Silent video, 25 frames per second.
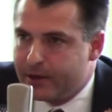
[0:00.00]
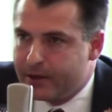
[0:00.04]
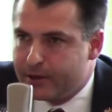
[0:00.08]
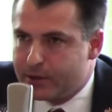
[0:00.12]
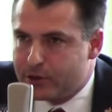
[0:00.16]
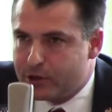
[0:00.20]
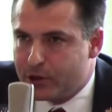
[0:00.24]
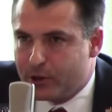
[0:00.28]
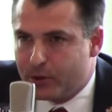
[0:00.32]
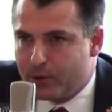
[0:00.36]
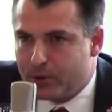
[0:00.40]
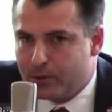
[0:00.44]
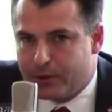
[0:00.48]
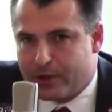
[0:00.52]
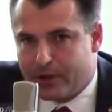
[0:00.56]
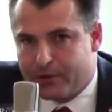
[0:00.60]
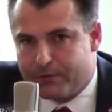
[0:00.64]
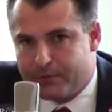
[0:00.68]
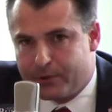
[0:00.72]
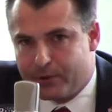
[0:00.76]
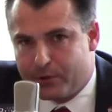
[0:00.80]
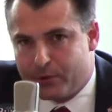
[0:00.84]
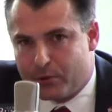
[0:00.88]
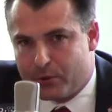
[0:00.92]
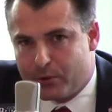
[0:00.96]
So
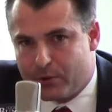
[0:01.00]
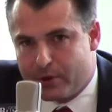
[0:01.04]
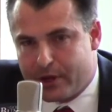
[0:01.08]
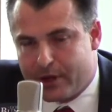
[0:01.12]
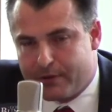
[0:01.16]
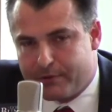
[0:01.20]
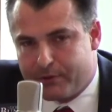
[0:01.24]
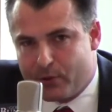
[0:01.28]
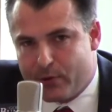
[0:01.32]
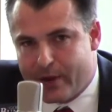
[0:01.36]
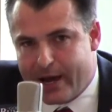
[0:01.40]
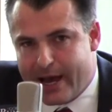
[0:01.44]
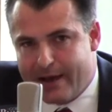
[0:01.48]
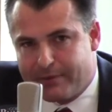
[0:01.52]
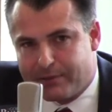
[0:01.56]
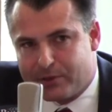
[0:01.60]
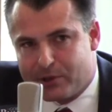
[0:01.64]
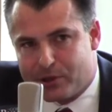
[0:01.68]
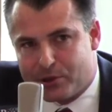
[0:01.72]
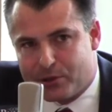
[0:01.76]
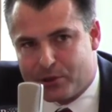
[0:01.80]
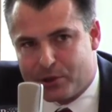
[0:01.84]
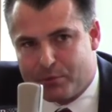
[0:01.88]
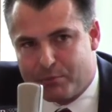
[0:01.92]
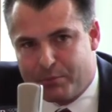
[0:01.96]
if you have to
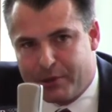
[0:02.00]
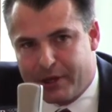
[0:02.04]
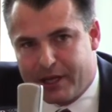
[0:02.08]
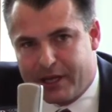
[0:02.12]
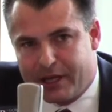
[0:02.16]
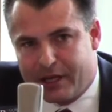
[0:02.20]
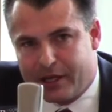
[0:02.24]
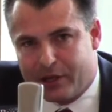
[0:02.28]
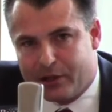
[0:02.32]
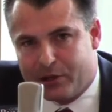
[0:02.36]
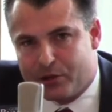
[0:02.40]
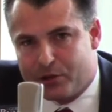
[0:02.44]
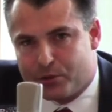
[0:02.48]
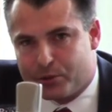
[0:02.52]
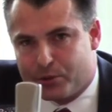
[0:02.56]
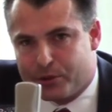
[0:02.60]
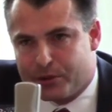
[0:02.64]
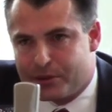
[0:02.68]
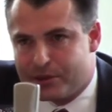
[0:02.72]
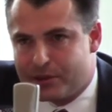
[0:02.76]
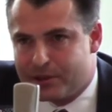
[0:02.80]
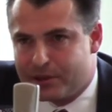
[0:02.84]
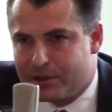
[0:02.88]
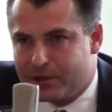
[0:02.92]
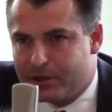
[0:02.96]
start paying
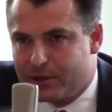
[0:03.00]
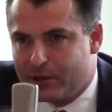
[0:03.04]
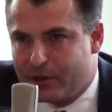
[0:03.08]
interest,